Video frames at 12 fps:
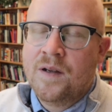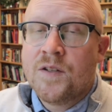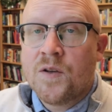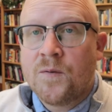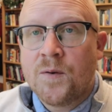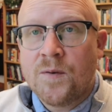
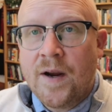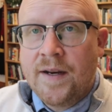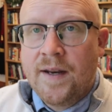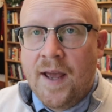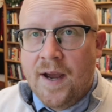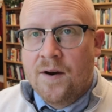So, for
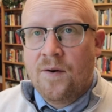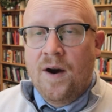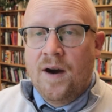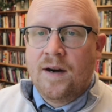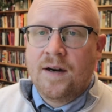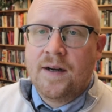right now,
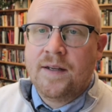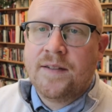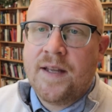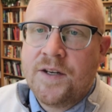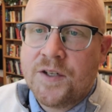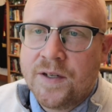our
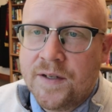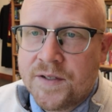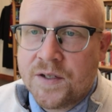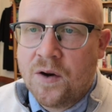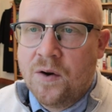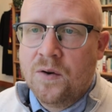intention
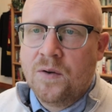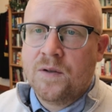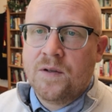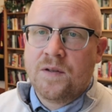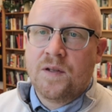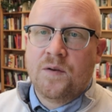is to
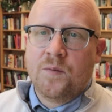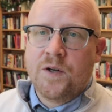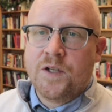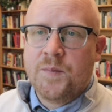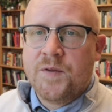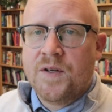hold the
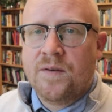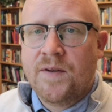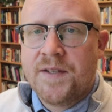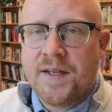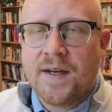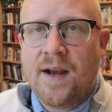worship
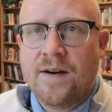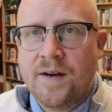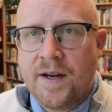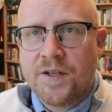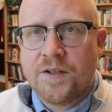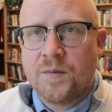service and
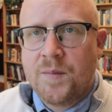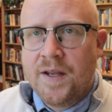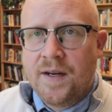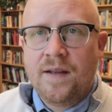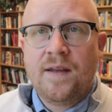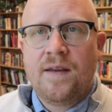congregational
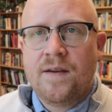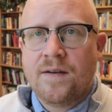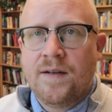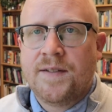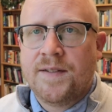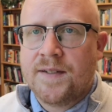meeting
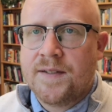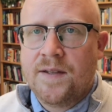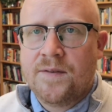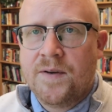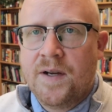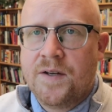here at
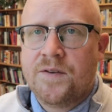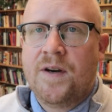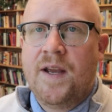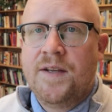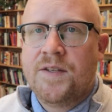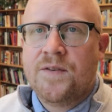
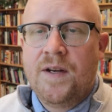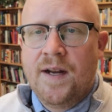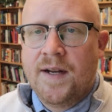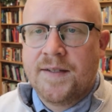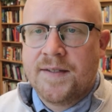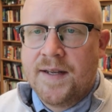6300 A
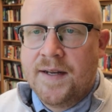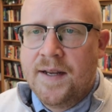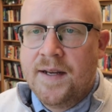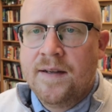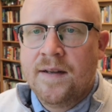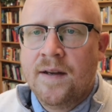Street on
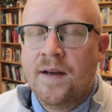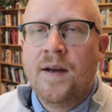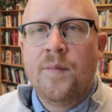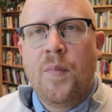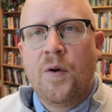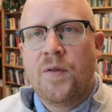Sunday,
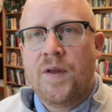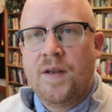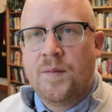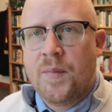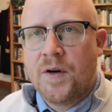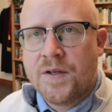both
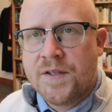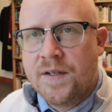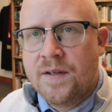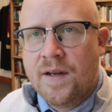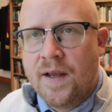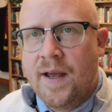in
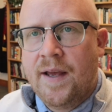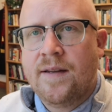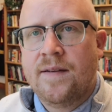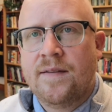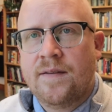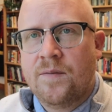person
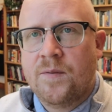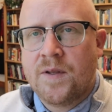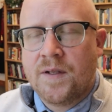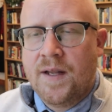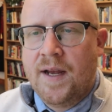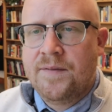and
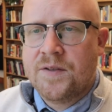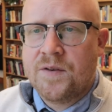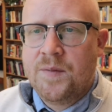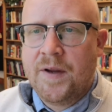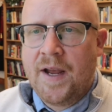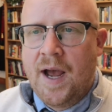with a live
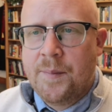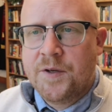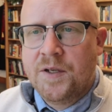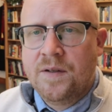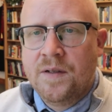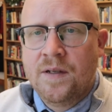streaming
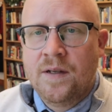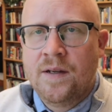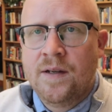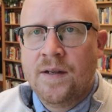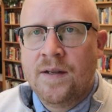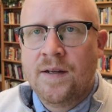option
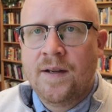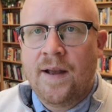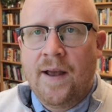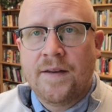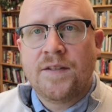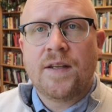
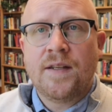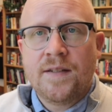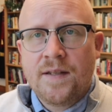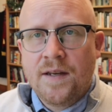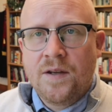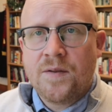and to
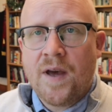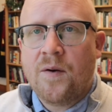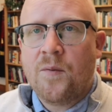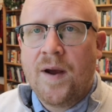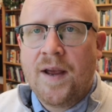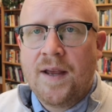continue
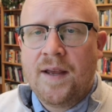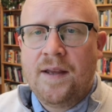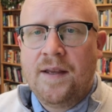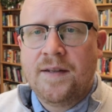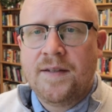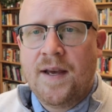that way
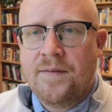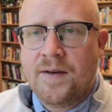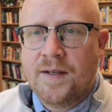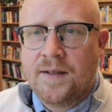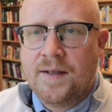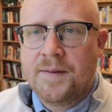
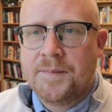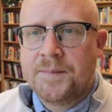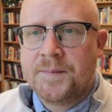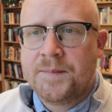indefinitely.